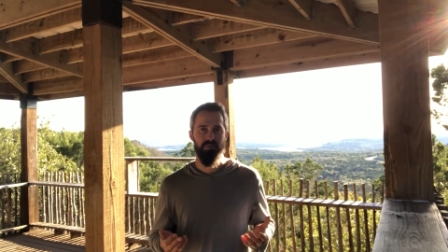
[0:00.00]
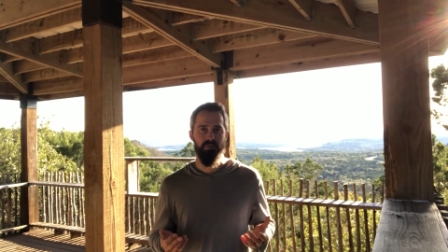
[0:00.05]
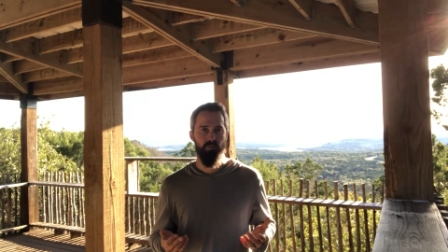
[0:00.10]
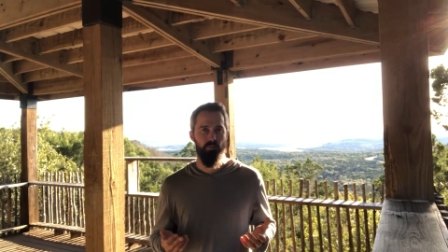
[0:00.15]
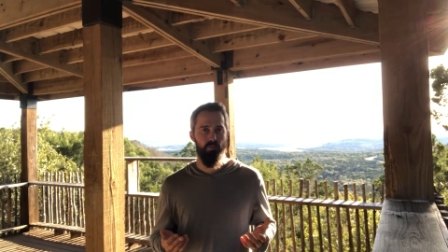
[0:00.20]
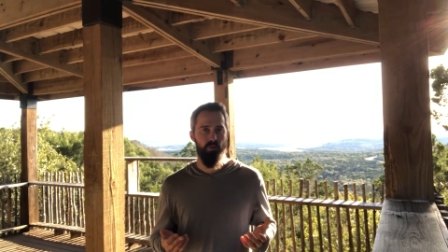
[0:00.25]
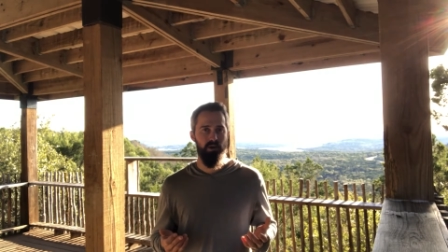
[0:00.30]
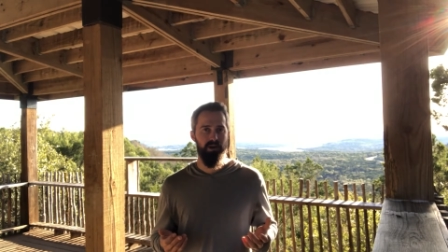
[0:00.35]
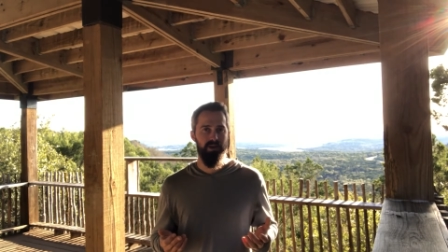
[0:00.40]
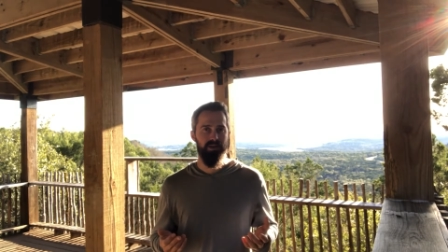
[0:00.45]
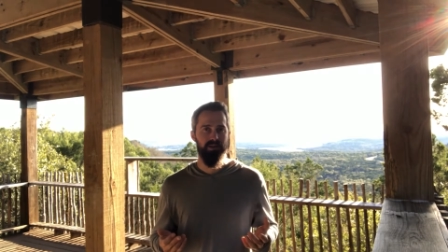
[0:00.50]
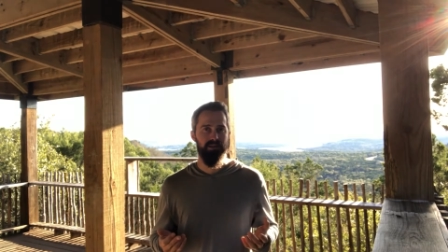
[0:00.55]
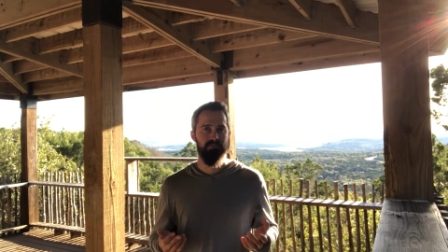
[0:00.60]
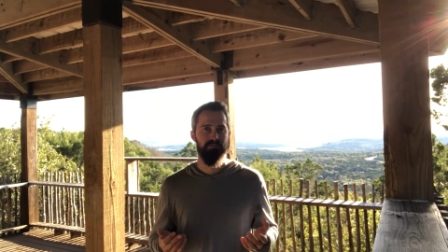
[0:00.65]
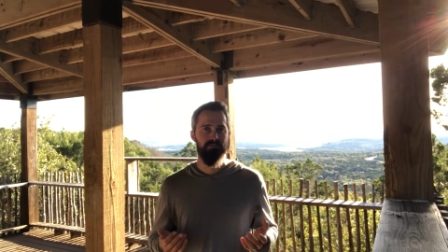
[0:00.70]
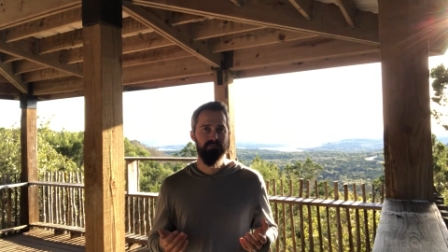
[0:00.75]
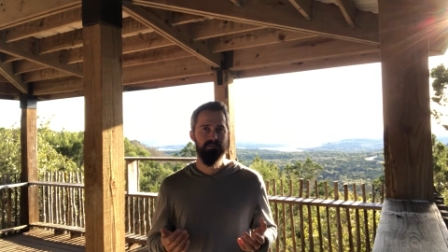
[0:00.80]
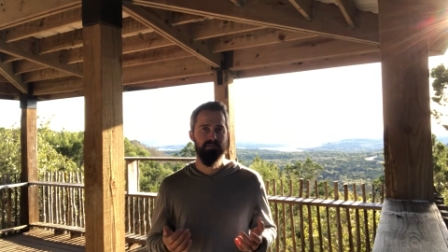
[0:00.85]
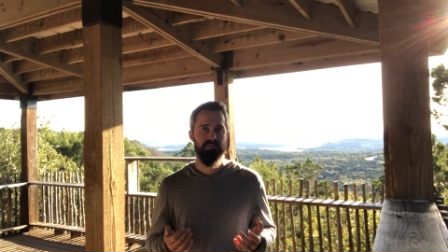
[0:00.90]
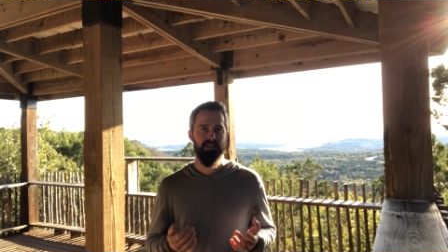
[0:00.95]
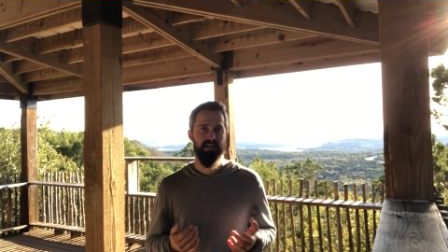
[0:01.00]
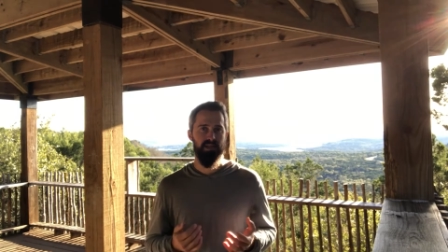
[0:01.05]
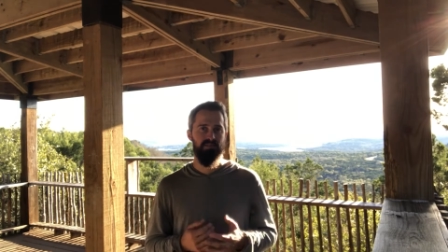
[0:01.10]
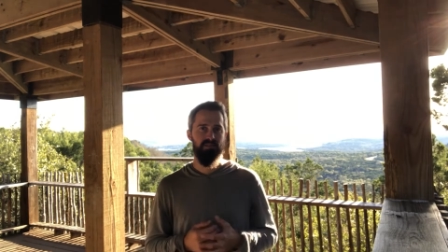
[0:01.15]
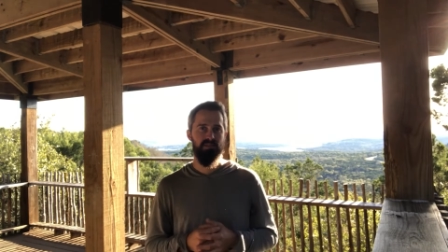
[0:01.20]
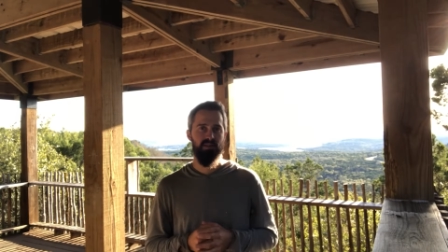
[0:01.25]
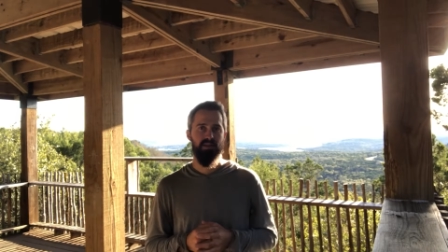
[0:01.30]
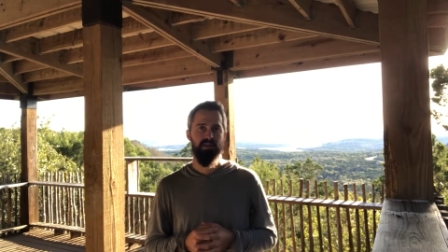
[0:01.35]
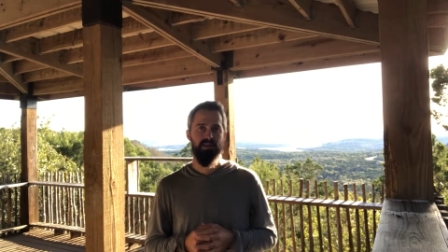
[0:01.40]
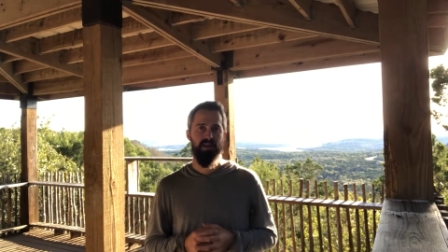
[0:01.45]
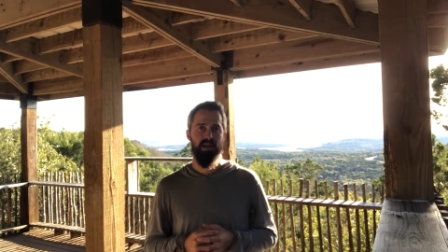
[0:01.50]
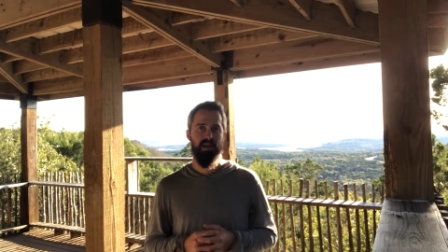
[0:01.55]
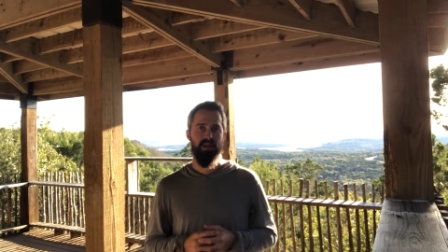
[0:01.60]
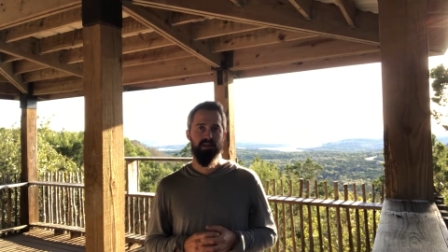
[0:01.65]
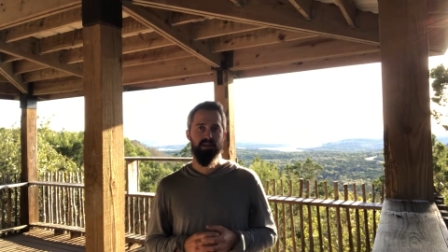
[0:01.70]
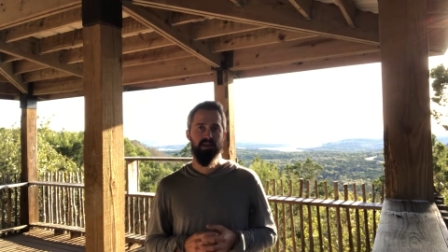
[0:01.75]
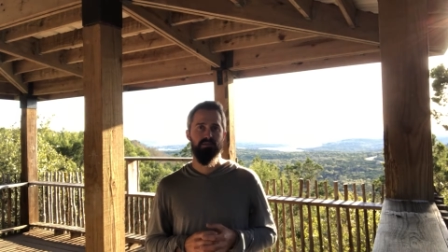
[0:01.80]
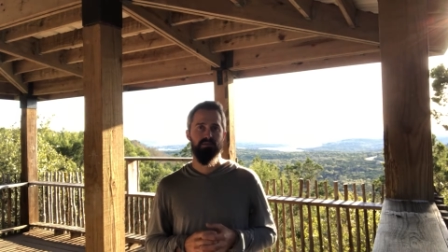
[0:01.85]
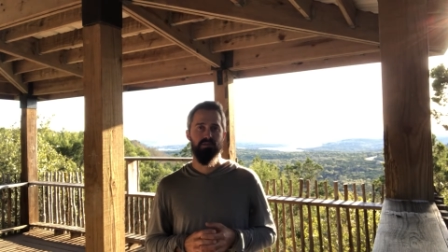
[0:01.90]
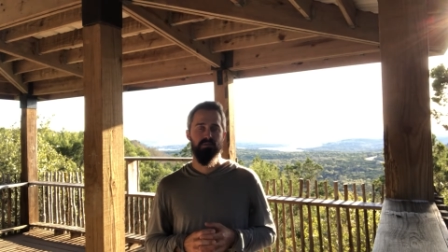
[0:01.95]
that wanted it. Definitely not
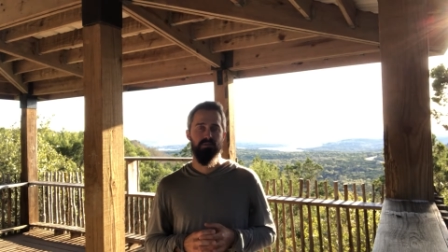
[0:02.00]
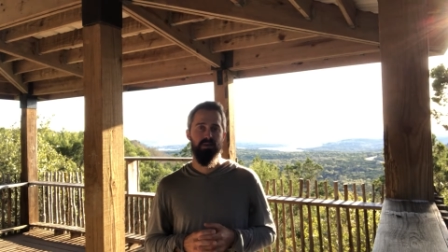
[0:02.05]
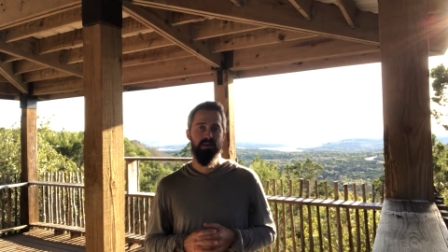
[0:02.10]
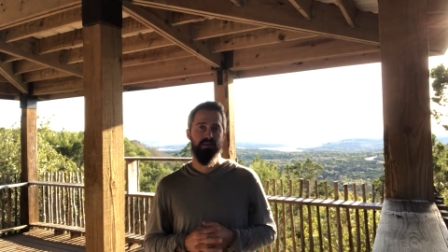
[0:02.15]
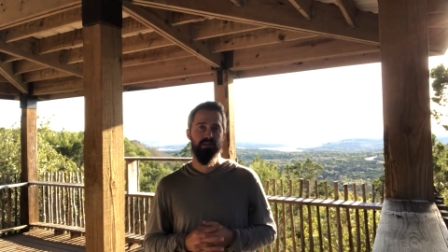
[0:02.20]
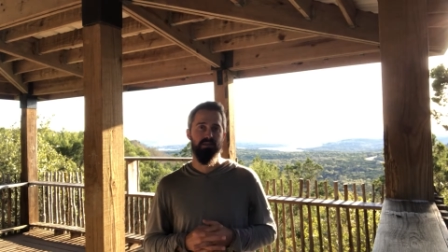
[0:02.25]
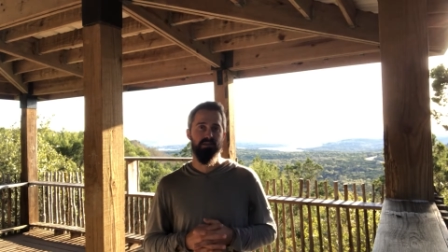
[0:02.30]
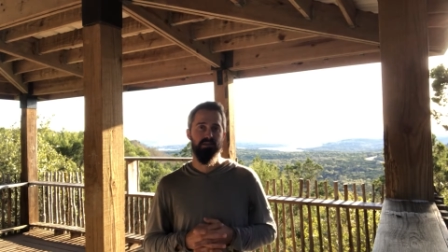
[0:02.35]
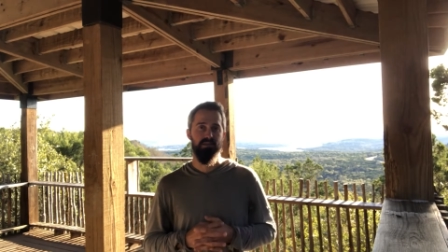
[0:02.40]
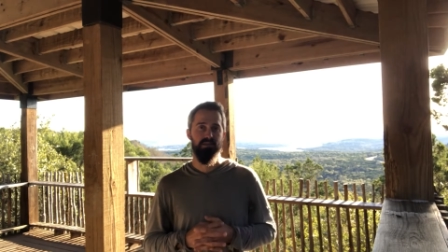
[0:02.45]
enough to make a